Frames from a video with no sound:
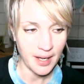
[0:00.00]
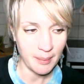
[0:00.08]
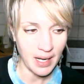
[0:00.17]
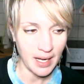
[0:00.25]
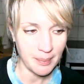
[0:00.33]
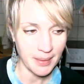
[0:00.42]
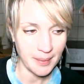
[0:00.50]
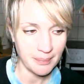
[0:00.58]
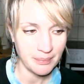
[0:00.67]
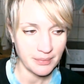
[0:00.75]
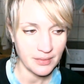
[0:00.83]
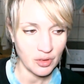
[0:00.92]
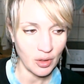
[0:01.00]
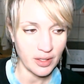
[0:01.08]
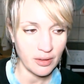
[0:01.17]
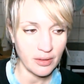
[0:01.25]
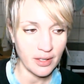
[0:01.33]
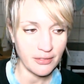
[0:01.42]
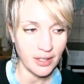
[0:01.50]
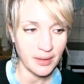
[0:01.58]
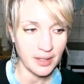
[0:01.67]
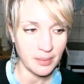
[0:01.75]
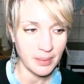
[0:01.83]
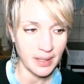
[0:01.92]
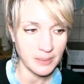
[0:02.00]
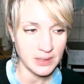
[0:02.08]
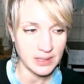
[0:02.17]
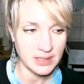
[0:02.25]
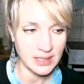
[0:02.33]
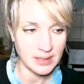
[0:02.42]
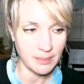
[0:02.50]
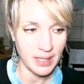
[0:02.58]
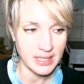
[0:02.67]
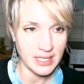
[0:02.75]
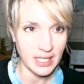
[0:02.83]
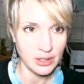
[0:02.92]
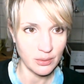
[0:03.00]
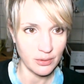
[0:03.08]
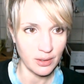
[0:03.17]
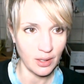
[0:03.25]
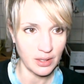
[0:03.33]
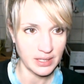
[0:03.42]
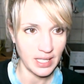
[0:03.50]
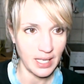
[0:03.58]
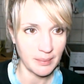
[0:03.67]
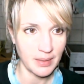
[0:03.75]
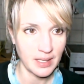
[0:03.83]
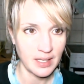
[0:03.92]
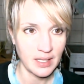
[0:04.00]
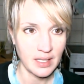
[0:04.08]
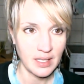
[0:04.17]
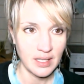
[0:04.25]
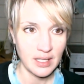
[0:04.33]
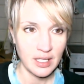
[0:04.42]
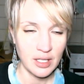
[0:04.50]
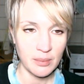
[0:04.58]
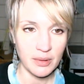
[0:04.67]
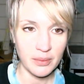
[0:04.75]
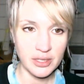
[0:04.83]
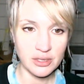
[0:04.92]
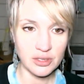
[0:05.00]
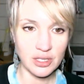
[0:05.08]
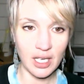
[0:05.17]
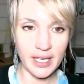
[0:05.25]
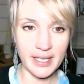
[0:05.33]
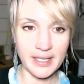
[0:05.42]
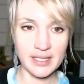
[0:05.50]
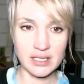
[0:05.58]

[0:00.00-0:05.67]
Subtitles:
hyper. So I don't know if I'm going to be able to sit in meditation for a long time, but we shall try.